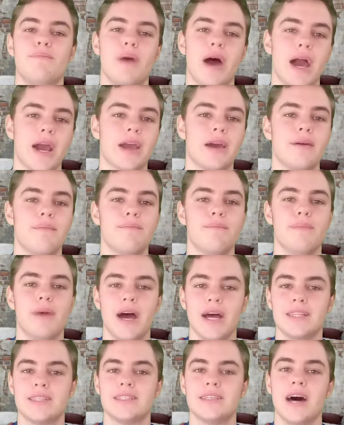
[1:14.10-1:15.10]
back,
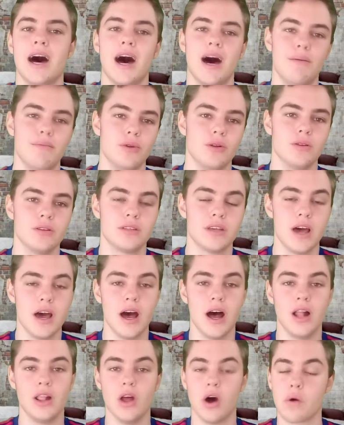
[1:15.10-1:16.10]
Mats Hummels,
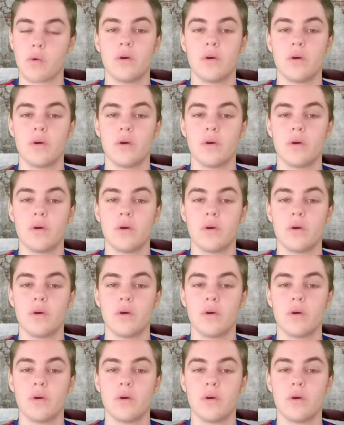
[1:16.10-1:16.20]
along